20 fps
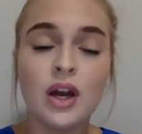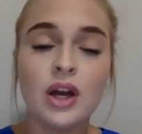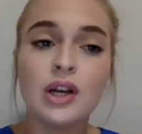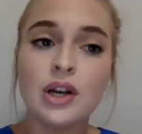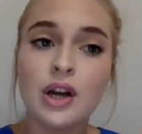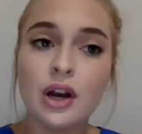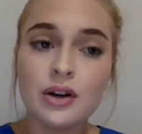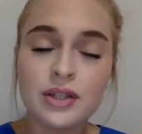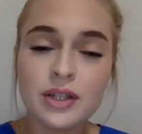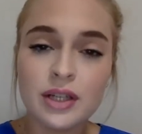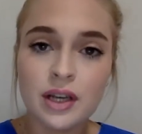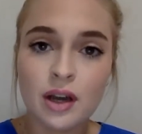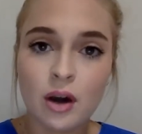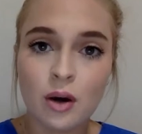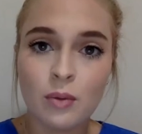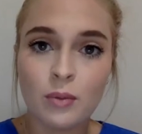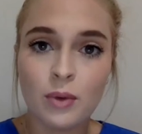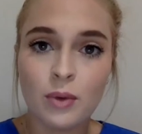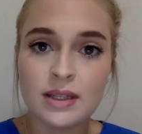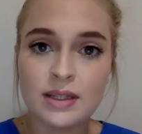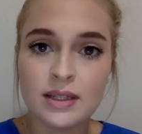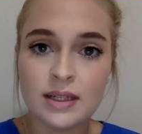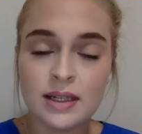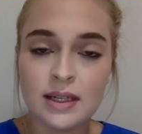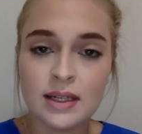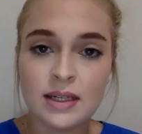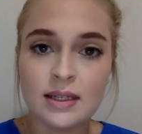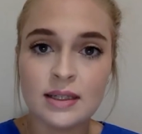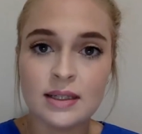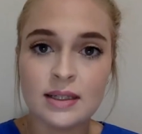nursing home
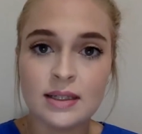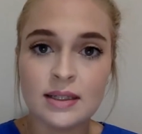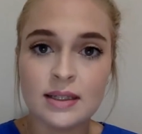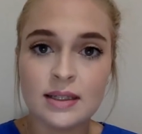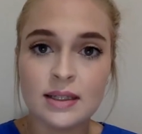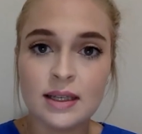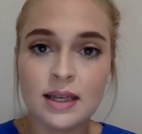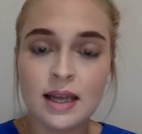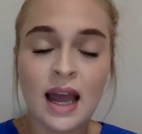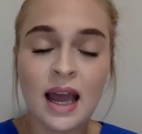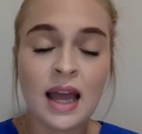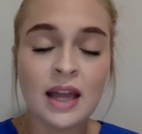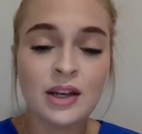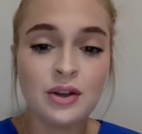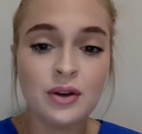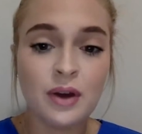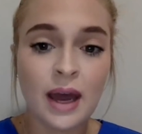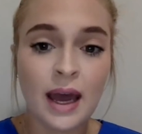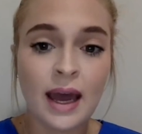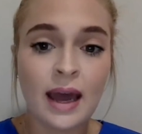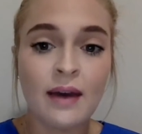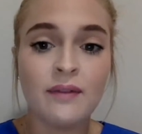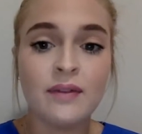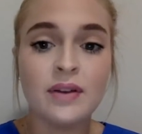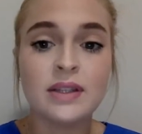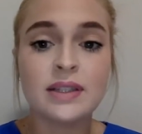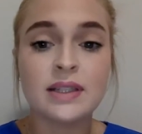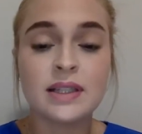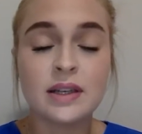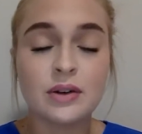residents and you have
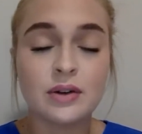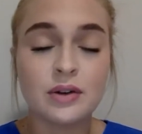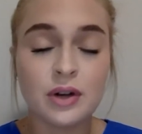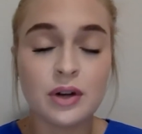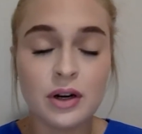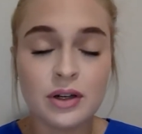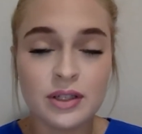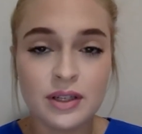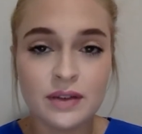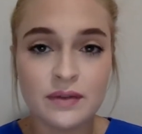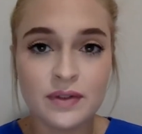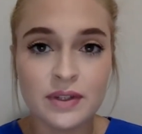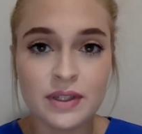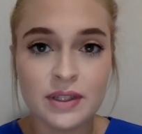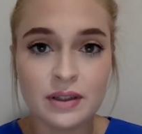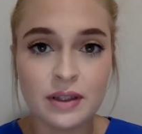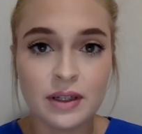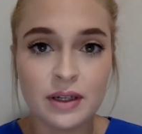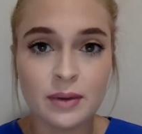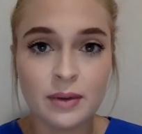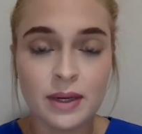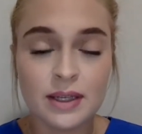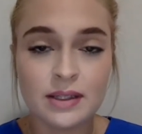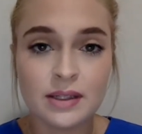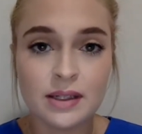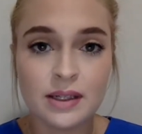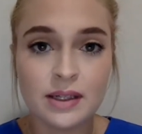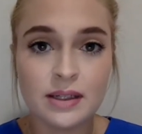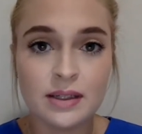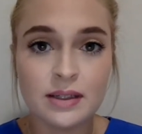skilled nursing facility
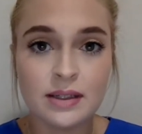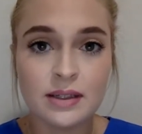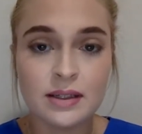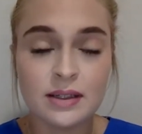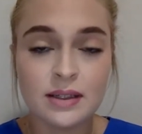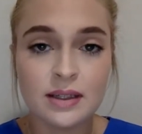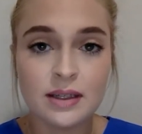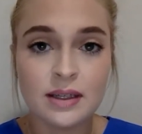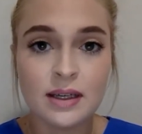residents.